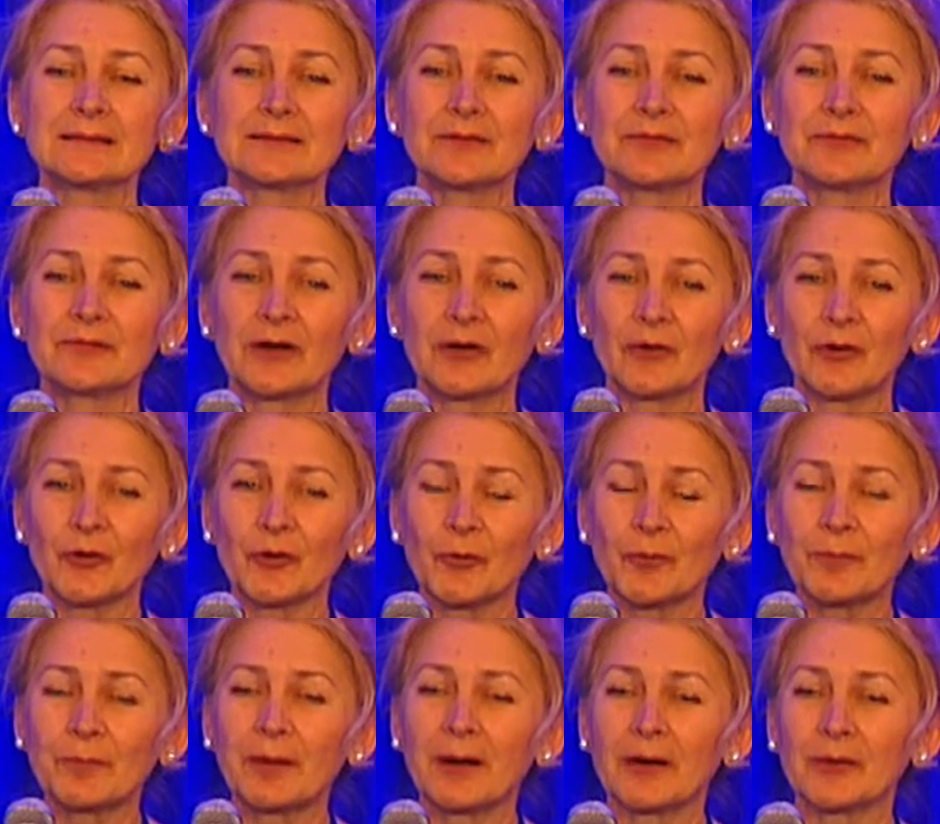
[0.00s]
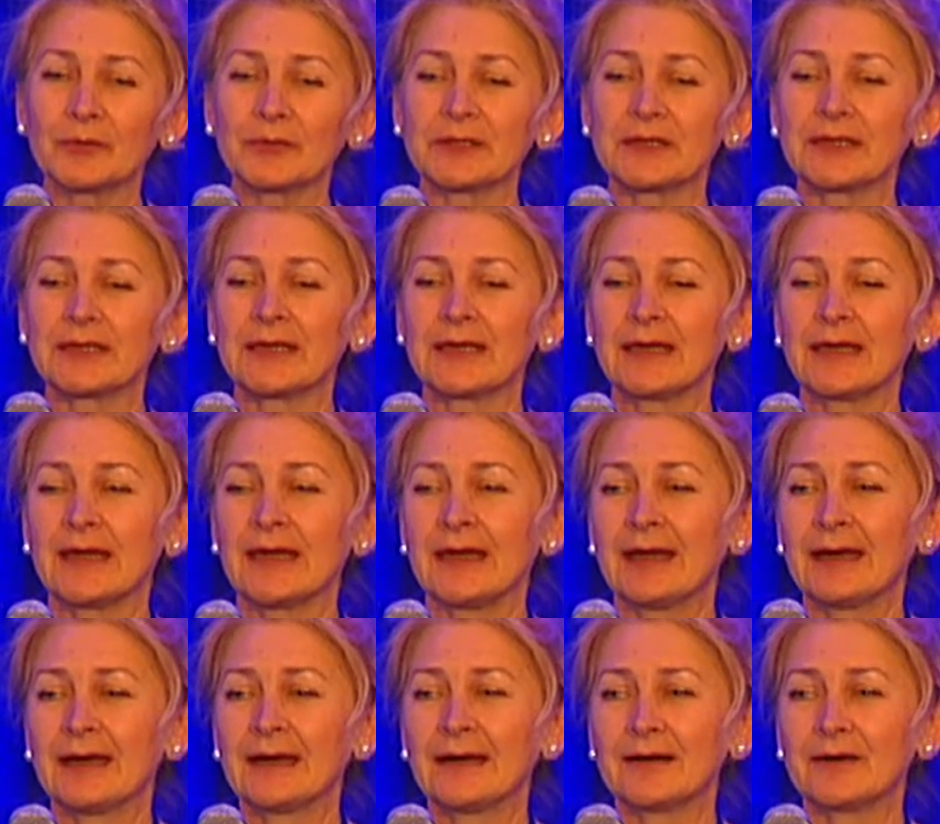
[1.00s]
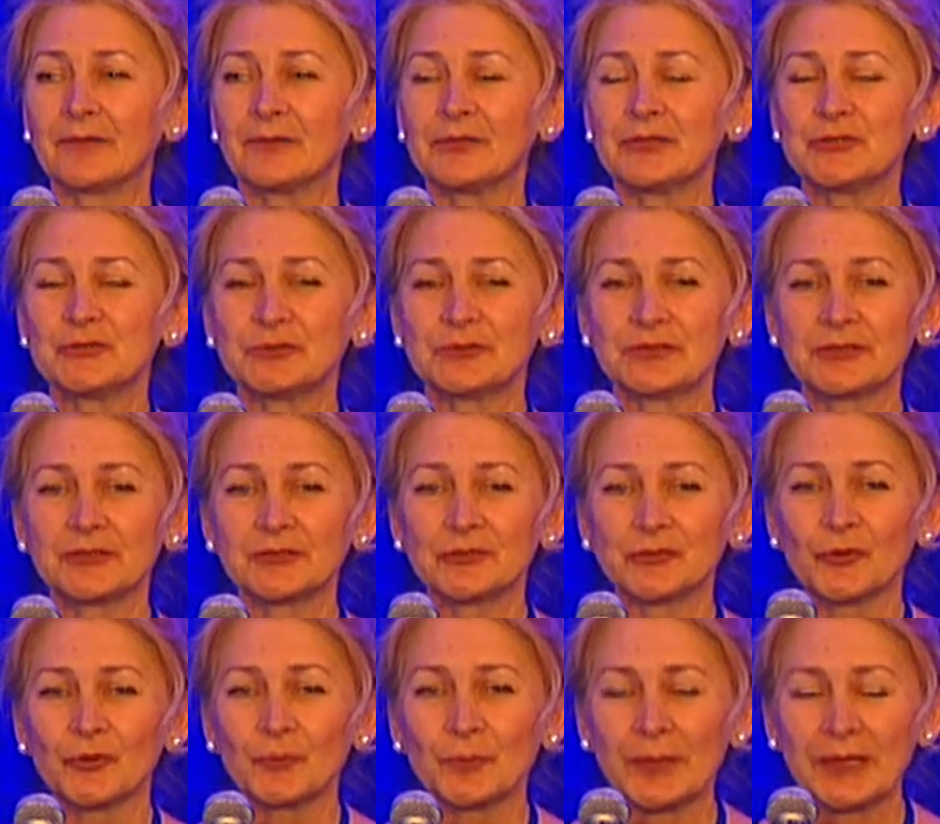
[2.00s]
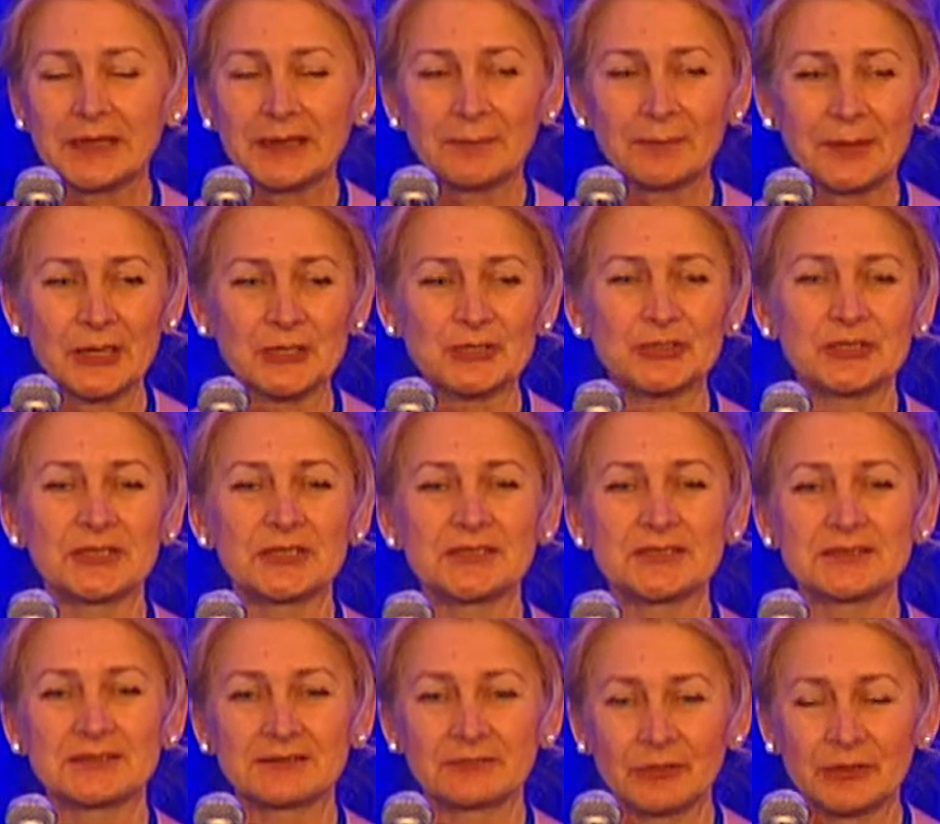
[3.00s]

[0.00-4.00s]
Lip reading: of our compound, which will enroll many patients,